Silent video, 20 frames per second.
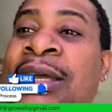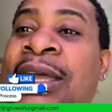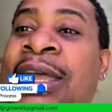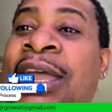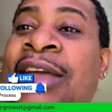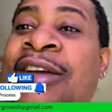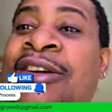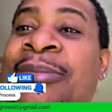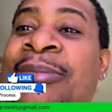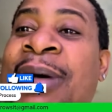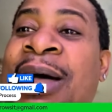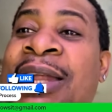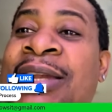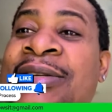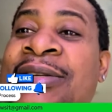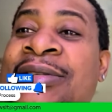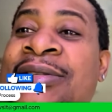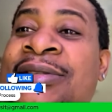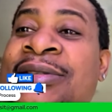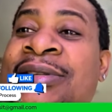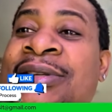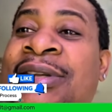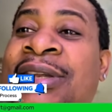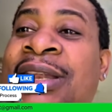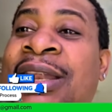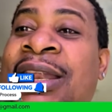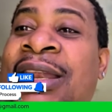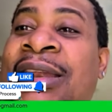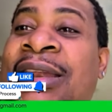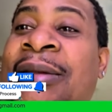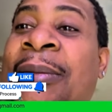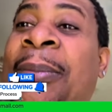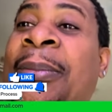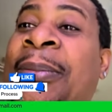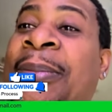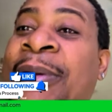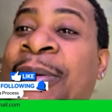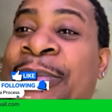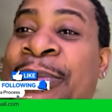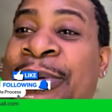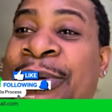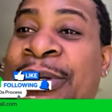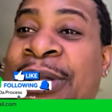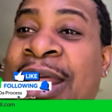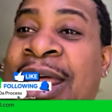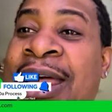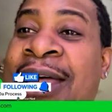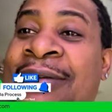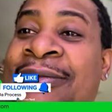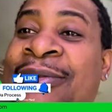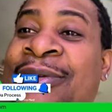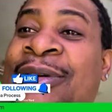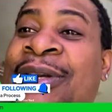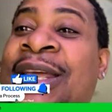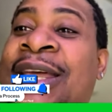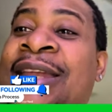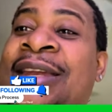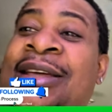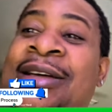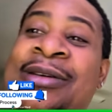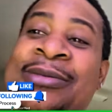Everybody's people are laughing at